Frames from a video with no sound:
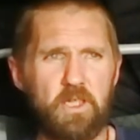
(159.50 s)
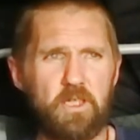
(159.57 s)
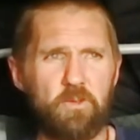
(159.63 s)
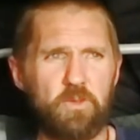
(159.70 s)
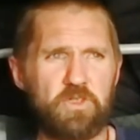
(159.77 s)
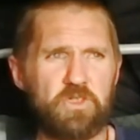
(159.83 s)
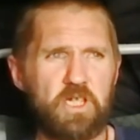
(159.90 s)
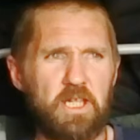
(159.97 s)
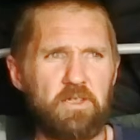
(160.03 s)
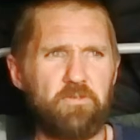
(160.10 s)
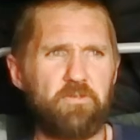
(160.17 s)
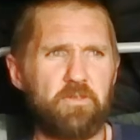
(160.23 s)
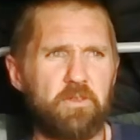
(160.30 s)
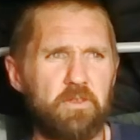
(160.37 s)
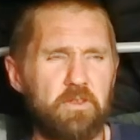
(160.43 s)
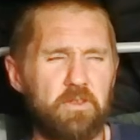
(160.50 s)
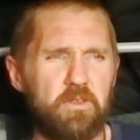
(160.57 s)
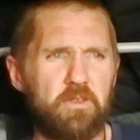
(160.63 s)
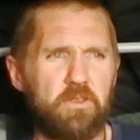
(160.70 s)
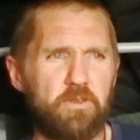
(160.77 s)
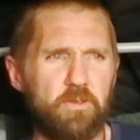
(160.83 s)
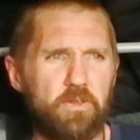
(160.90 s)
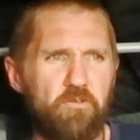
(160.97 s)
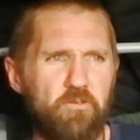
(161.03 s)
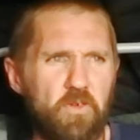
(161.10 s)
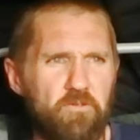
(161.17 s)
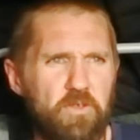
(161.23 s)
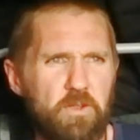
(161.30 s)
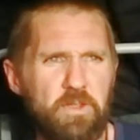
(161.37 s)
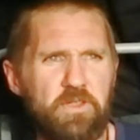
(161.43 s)
Which kind of, there were a
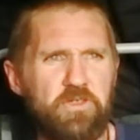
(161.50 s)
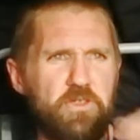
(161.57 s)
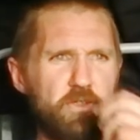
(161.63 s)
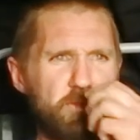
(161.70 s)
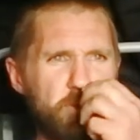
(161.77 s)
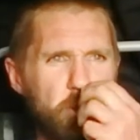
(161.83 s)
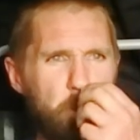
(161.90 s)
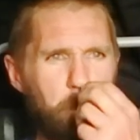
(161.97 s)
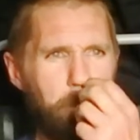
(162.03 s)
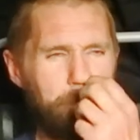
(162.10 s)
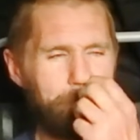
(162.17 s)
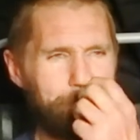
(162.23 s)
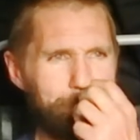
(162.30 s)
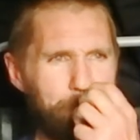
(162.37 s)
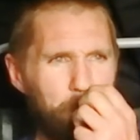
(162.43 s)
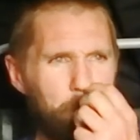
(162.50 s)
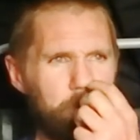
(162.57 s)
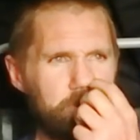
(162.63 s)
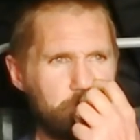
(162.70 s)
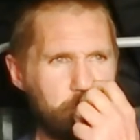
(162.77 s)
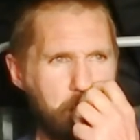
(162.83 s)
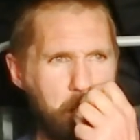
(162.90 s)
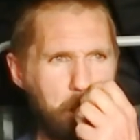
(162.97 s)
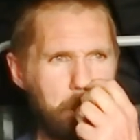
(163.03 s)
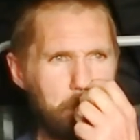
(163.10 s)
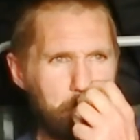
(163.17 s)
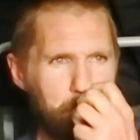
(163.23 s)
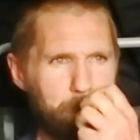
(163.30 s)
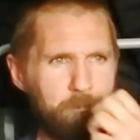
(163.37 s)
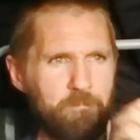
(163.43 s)
few incidents that come to mind.
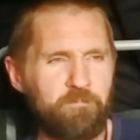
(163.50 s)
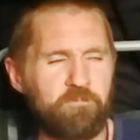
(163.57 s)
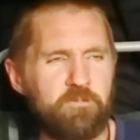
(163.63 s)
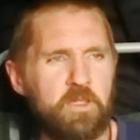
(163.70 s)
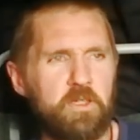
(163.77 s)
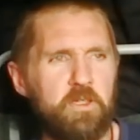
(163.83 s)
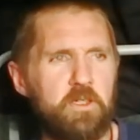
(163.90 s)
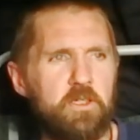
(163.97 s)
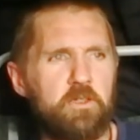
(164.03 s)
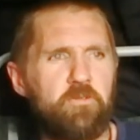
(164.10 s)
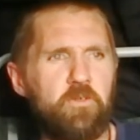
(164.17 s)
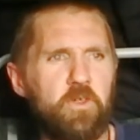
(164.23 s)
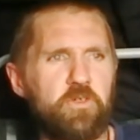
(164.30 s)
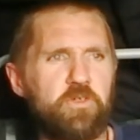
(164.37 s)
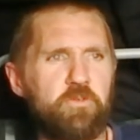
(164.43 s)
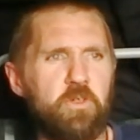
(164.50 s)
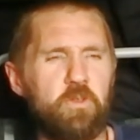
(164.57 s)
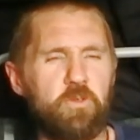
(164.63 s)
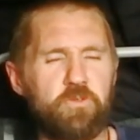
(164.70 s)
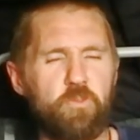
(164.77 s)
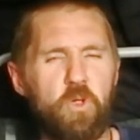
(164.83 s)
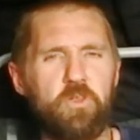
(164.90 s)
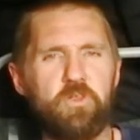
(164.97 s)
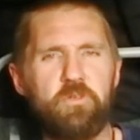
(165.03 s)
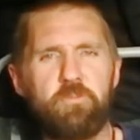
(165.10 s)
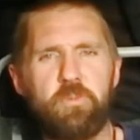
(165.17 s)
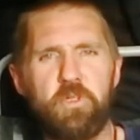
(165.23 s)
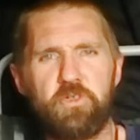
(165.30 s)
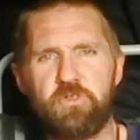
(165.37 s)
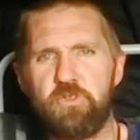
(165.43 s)
First of all was one
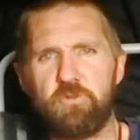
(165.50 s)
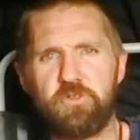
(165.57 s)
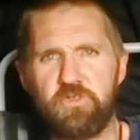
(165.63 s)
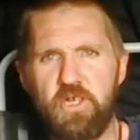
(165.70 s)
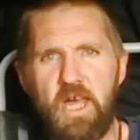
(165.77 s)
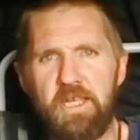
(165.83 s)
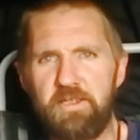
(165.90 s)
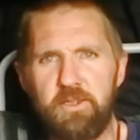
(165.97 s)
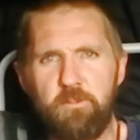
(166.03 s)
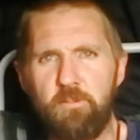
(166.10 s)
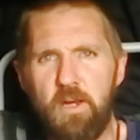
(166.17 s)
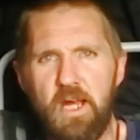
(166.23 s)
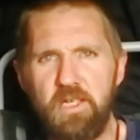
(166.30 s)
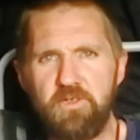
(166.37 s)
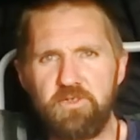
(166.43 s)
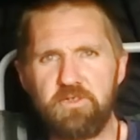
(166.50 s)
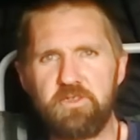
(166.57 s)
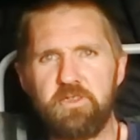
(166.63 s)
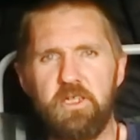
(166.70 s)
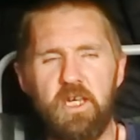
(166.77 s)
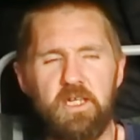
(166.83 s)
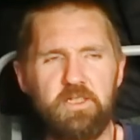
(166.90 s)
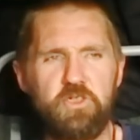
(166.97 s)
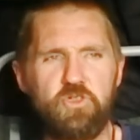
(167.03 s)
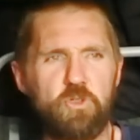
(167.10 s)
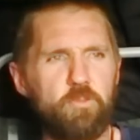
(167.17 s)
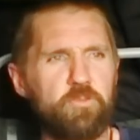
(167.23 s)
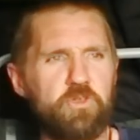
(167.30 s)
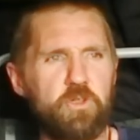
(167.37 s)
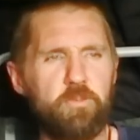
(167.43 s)
person who was cycling past and he
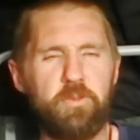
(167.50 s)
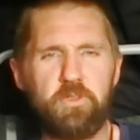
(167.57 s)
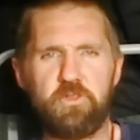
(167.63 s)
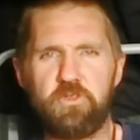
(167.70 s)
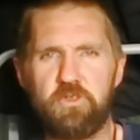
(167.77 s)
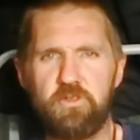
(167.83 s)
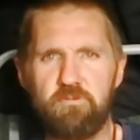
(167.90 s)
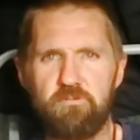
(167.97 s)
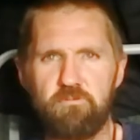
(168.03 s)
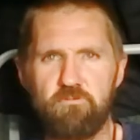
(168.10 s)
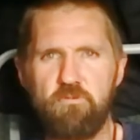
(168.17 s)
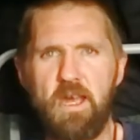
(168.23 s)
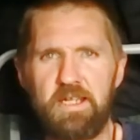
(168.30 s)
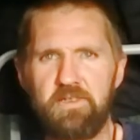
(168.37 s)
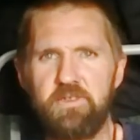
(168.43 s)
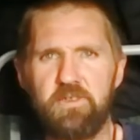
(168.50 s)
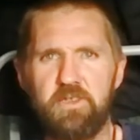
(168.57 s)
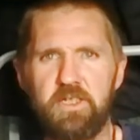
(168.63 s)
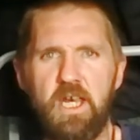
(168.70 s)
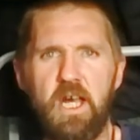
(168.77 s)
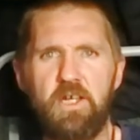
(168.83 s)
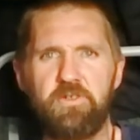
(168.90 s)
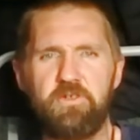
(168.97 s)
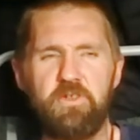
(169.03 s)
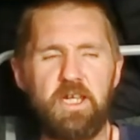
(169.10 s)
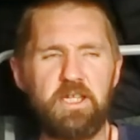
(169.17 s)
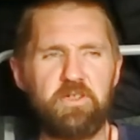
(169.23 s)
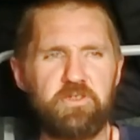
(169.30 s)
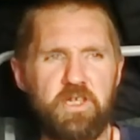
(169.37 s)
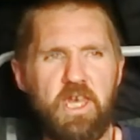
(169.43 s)
jumped up and sort of ragged at the guy's
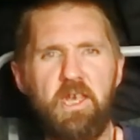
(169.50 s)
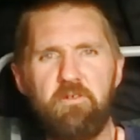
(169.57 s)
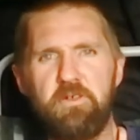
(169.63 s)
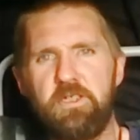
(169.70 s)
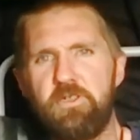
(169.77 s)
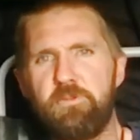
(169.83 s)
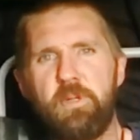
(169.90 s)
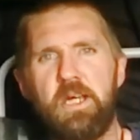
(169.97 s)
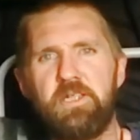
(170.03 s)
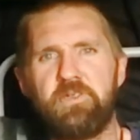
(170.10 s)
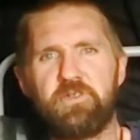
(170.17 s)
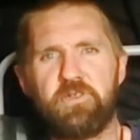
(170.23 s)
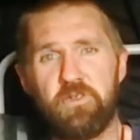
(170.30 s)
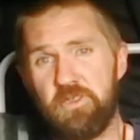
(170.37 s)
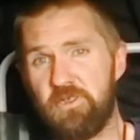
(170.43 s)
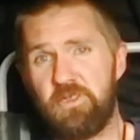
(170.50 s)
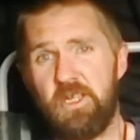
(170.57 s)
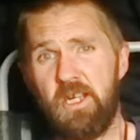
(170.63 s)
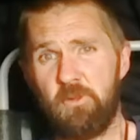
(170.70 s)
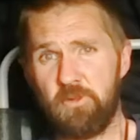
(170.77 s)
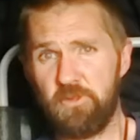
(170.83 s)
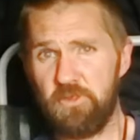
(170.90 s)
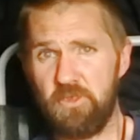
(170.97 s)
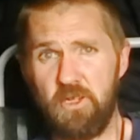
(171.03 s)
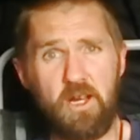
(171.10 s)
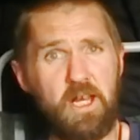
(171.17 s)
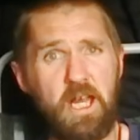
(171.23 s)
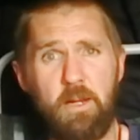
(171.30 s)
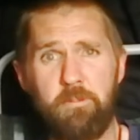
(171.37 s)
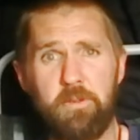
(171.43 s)
leg, tearing his pants. So this guy was not
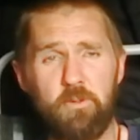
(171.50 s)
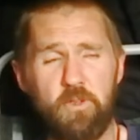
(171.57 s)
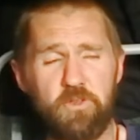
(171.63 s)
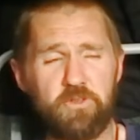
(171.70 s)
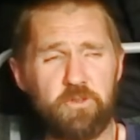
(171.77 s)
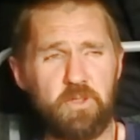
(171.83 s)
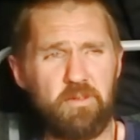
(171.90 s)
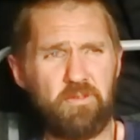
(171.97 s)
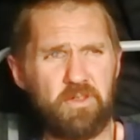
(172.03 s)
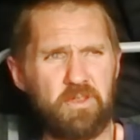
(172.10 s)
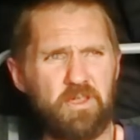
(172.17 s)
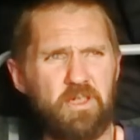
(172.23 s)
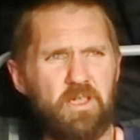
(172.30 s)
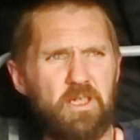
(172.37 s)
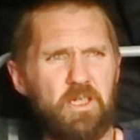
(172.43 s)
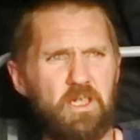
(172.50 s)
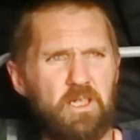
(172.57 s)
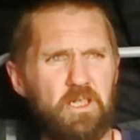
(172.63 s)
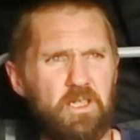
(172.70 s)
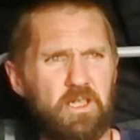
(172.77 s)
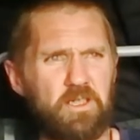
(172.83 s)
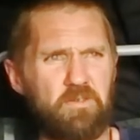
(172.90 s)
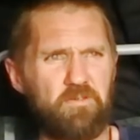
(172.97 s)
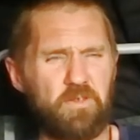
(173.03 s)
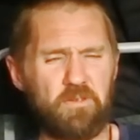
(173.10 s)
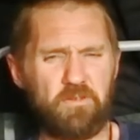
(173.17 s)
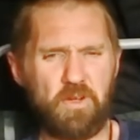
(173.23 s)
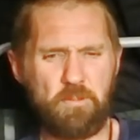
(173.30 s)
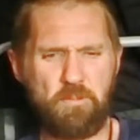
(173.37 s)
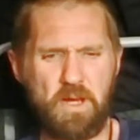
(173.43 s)
happy whatsoever. I did feel
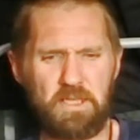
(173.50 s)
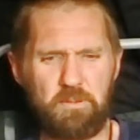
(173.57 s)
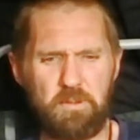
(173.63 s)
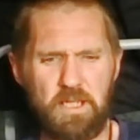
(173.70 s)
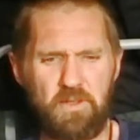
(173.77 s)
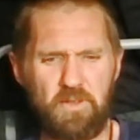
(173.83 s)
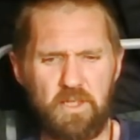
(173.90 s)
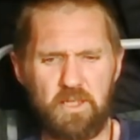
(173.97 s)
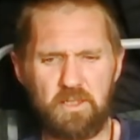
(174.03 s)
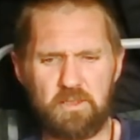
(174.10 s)
very bad about that.